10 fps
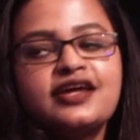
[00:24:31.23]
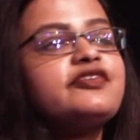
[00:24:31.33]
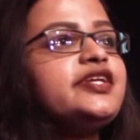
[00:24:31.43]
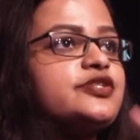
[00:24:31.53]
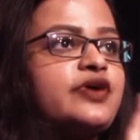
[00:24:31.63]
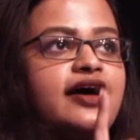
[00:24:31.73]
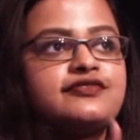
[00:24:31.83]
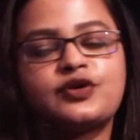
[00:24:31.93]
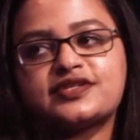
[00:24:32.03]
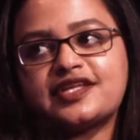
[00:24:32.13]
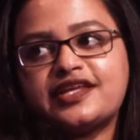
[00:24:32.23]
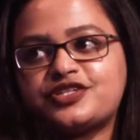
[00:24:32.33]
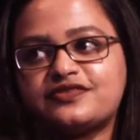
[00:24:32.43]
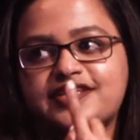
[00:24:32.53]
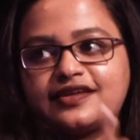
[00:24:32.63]
we need to have a
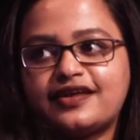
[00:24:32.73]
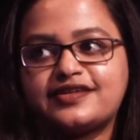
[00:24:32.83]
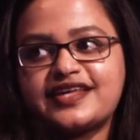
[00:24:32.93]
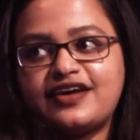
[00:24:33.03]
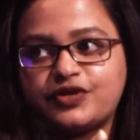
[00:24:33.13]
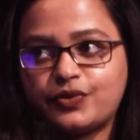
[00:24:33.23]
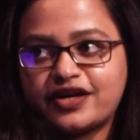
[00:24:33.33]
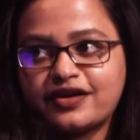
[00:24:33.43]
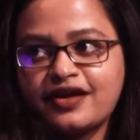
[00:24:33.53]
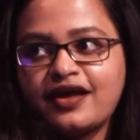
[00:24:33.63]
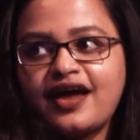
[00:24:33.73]
constellation of satellites everywhere.